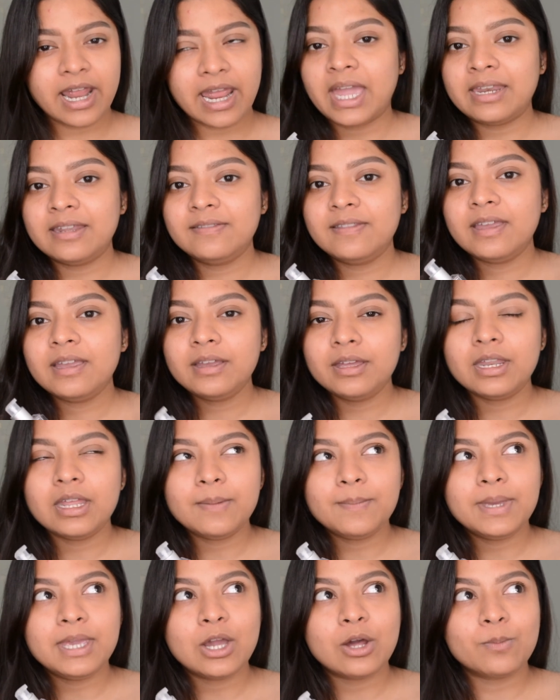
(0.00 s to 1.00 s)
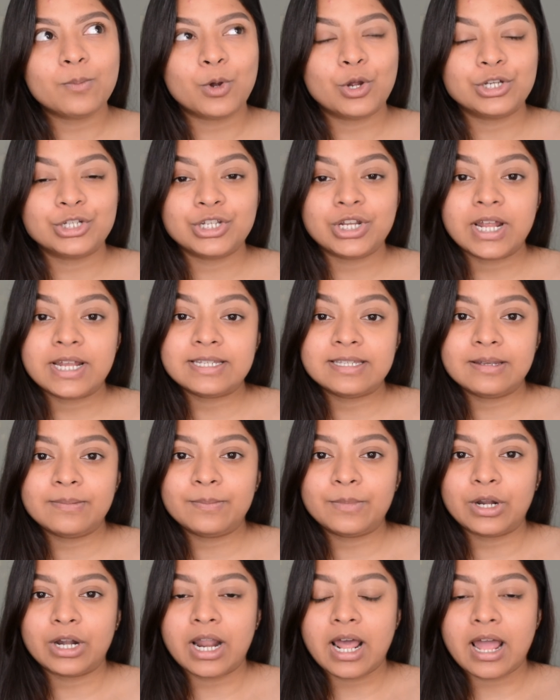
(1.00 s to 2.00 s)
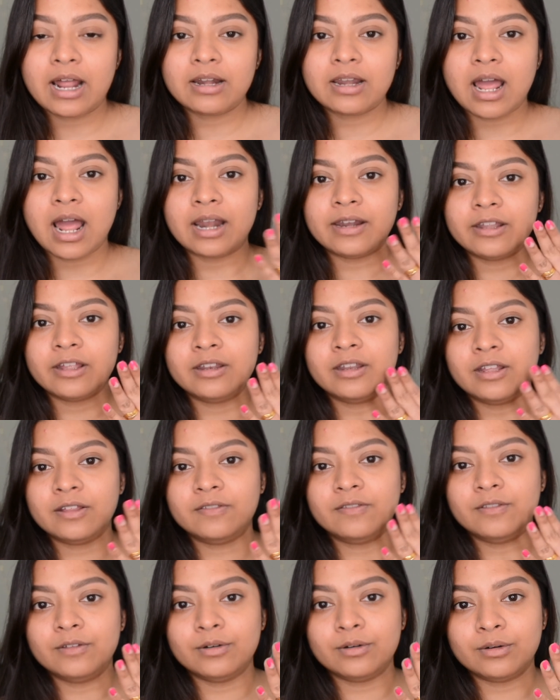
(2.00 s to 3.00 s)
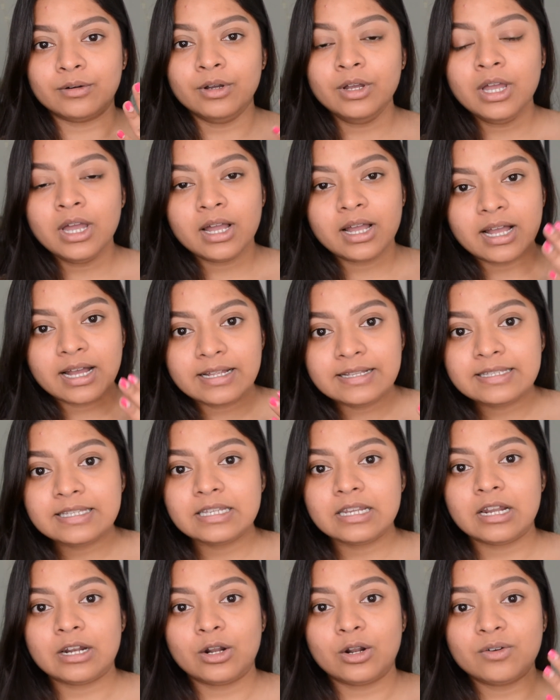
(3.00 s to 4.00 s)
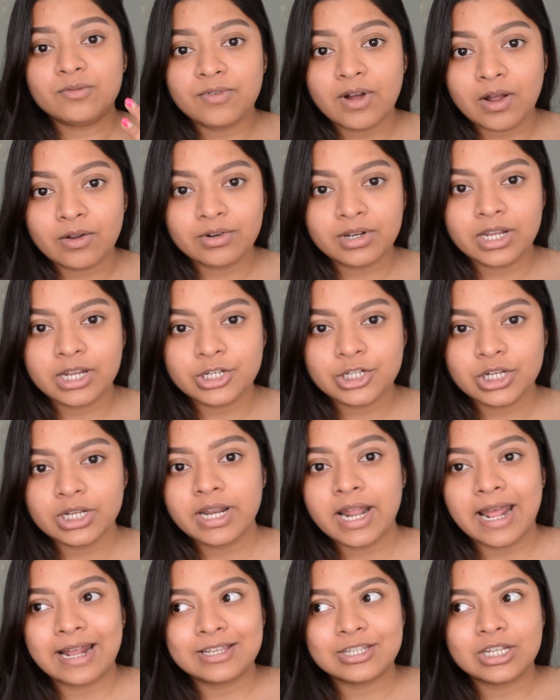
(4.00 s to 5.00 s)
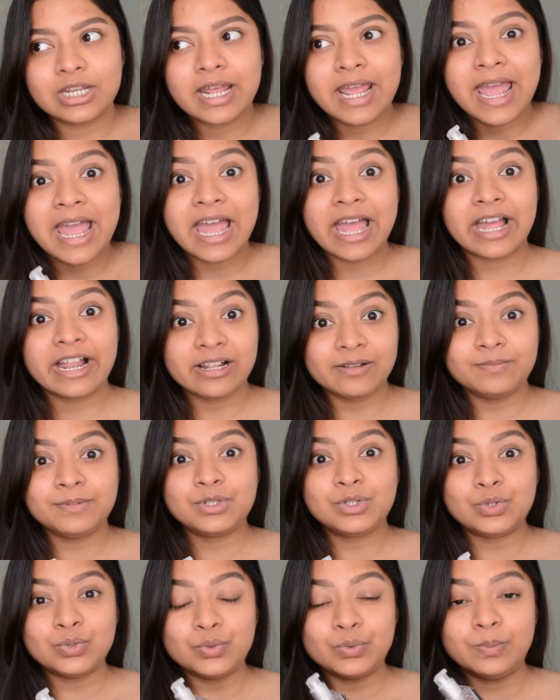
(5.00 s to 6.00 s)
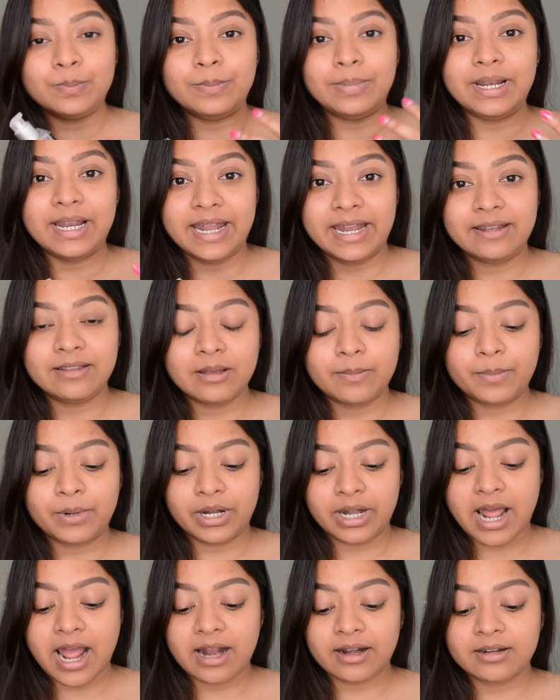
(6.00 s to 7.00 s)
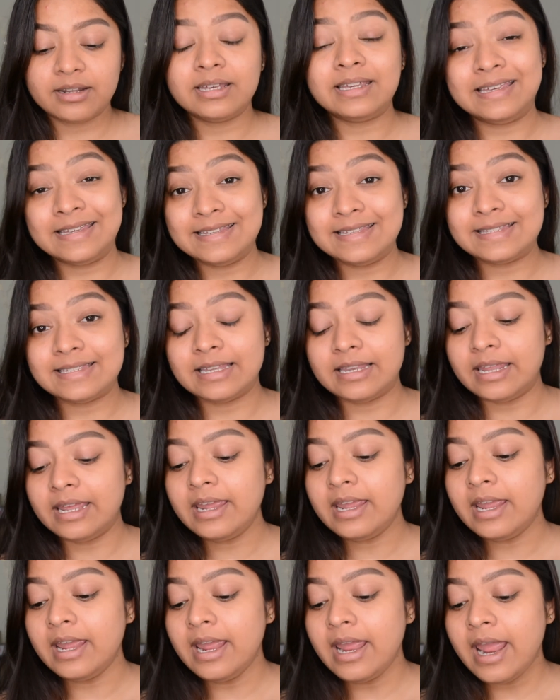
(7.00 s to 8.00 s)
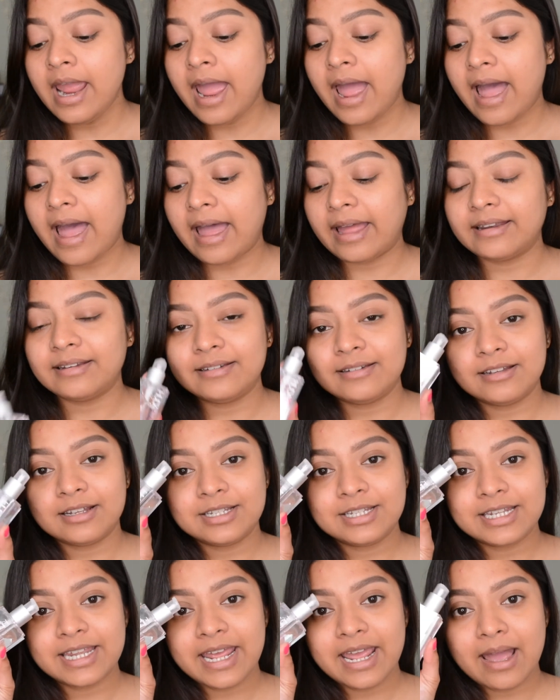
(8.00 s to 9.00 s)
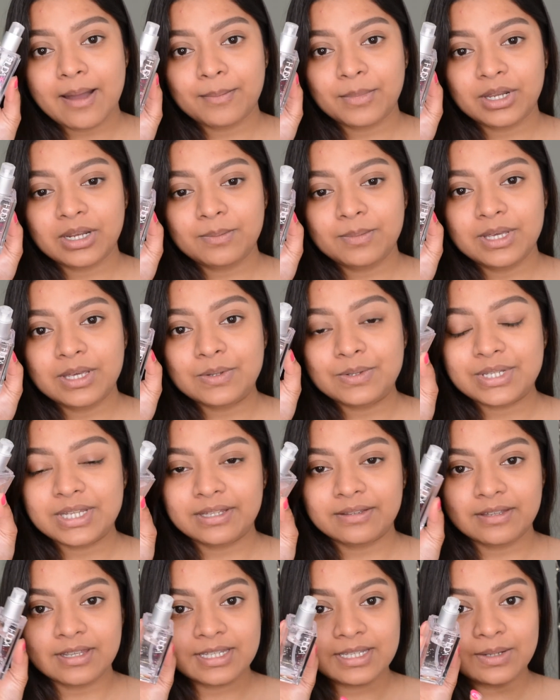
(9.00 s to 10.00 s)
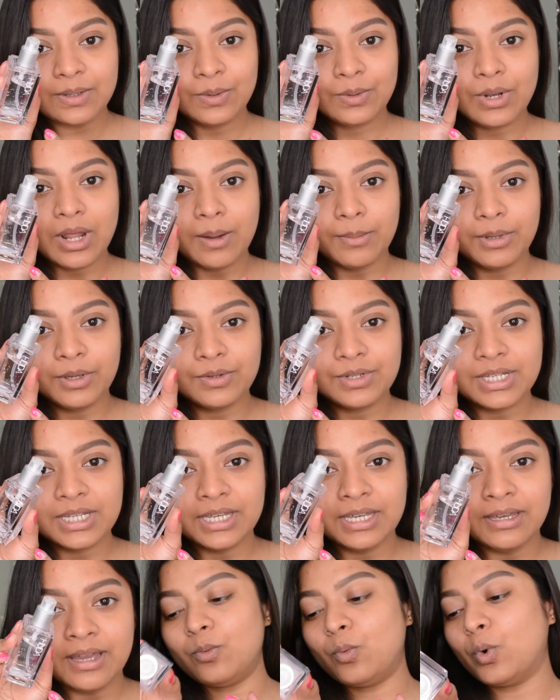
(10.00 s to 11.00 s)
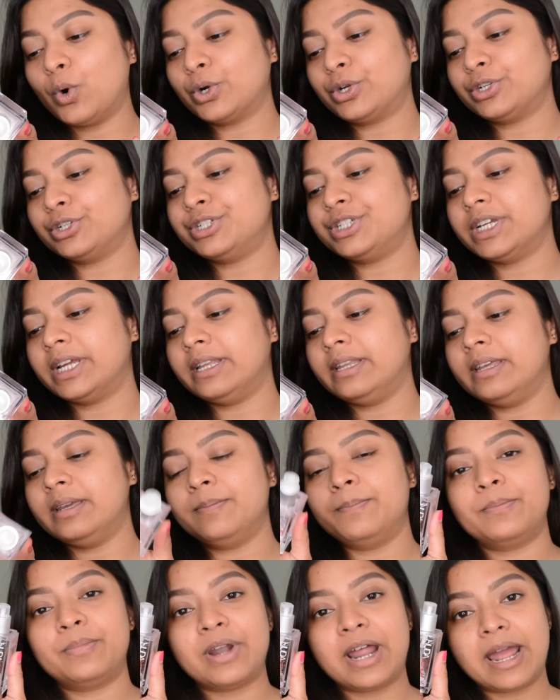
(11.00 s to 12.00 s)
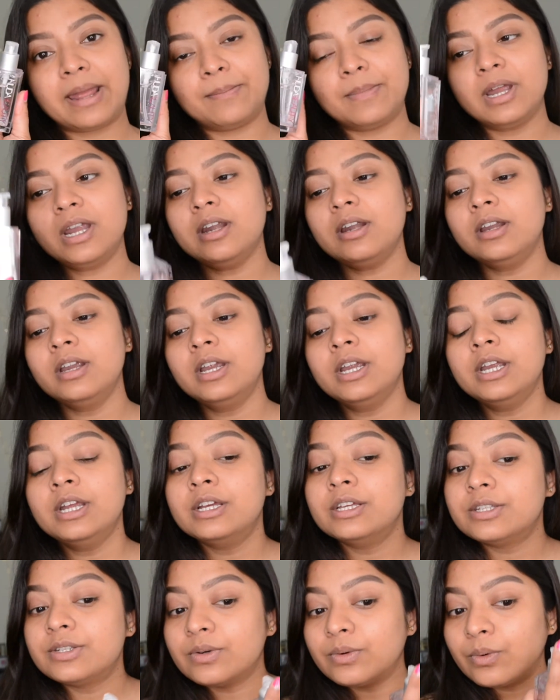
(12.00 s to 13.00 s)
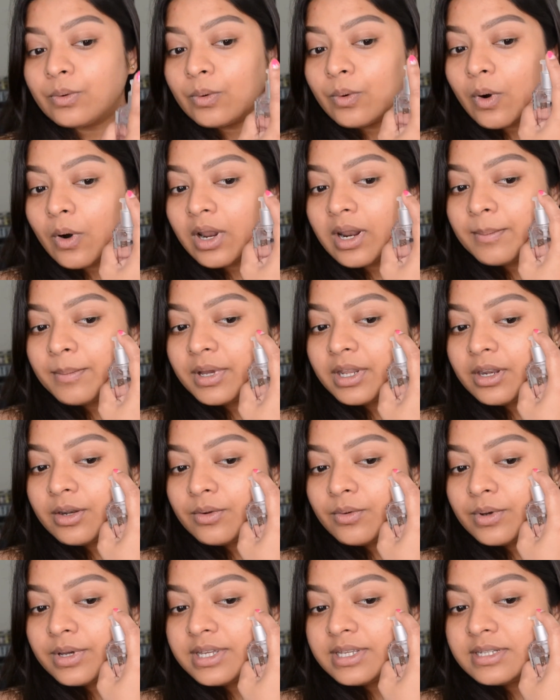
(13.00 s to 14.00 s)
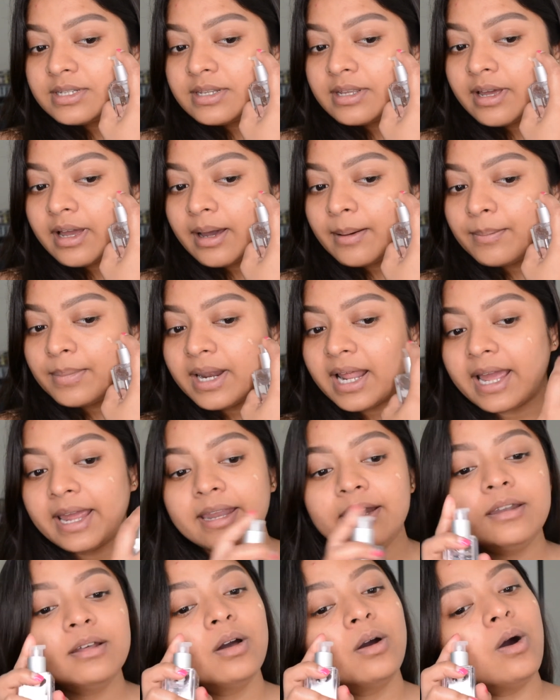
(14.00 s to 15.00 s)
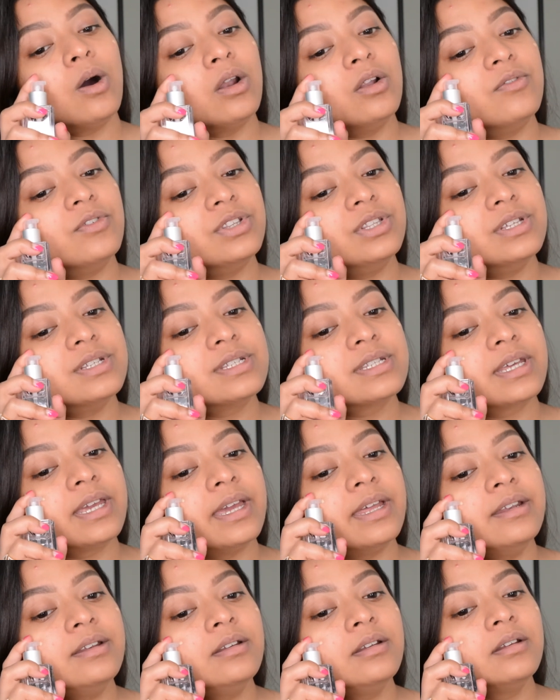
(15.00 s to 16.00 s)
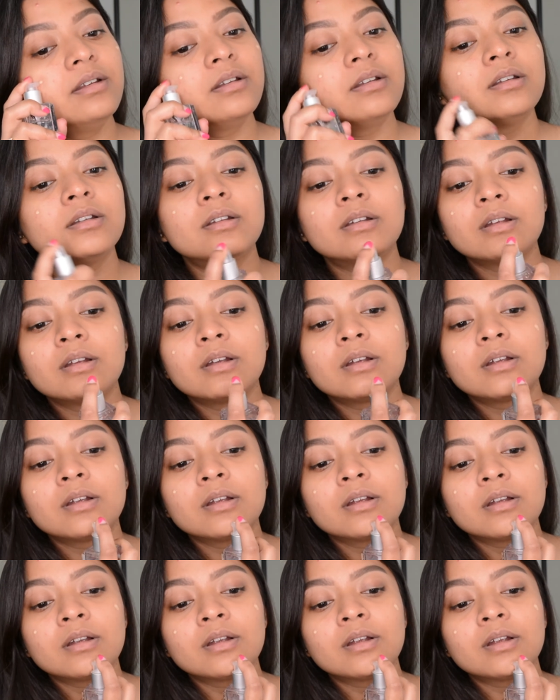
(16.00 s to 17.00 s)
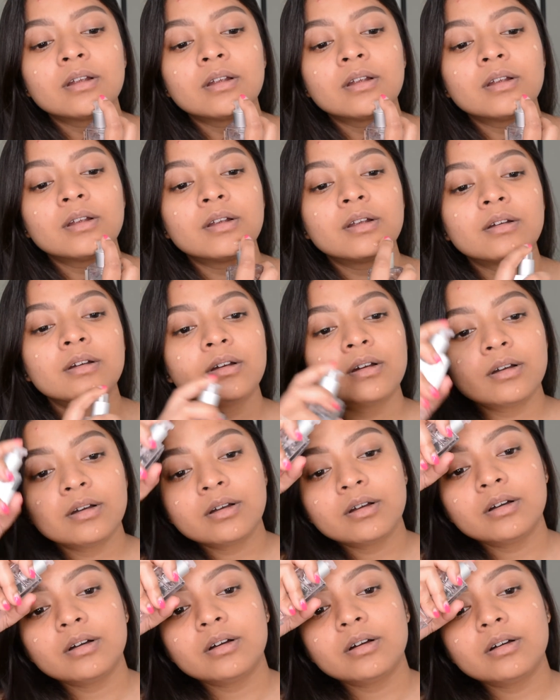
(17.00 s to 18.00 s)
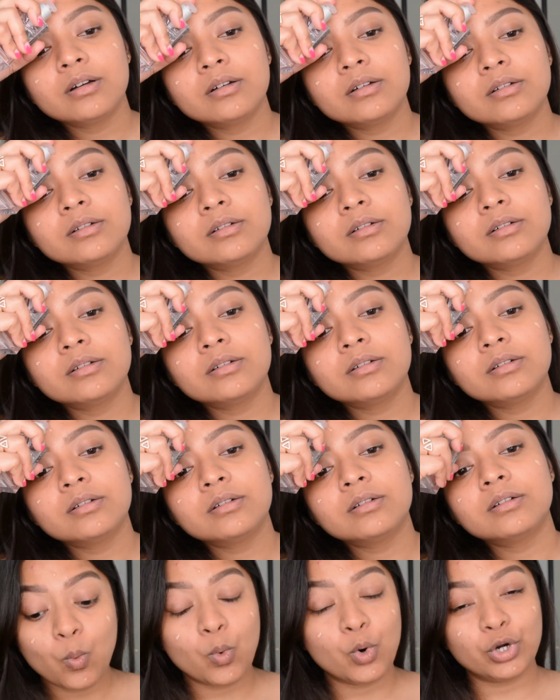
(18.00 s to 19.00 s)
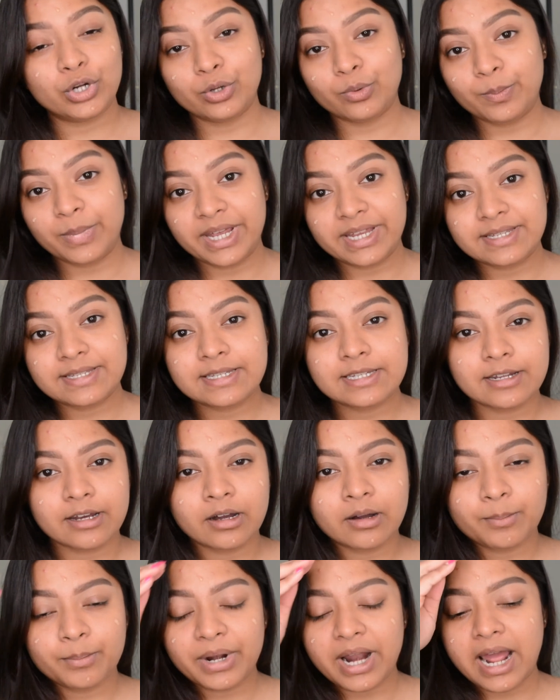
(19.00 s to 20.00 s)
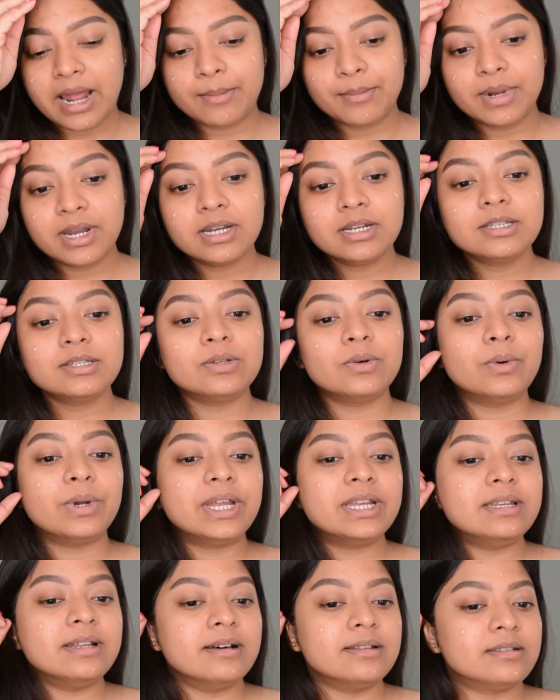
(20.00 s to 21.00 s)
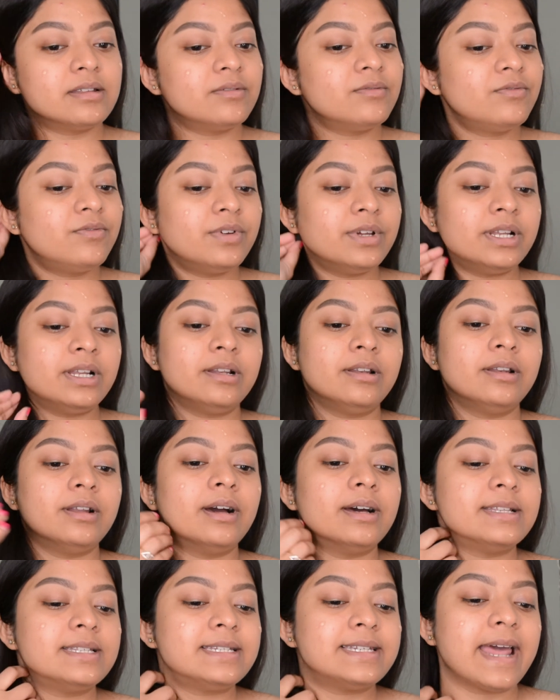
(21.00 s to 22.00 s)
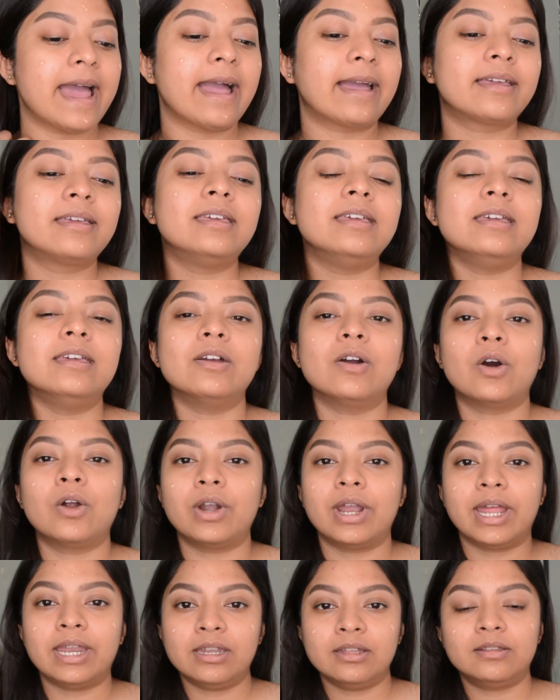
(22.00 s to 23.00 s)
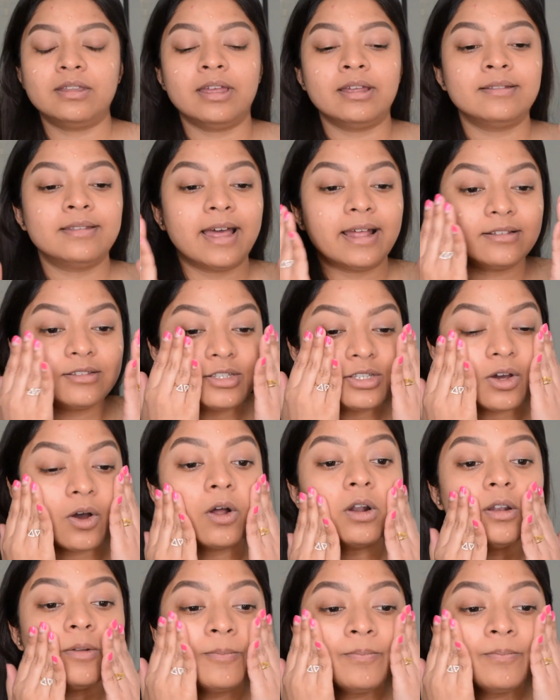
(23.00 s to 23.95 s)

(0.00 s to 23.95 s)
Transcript: Anything creamy or moisturizing product underneath the concealer or foundation actually helps to blend the product easily. And today I'm going to be using this Huda Beauty water jelly primer. So all I'm going to do is apply it all over the skin. And this one is very lightweight water based primer, so it doesn't feel tacky or anything that sort.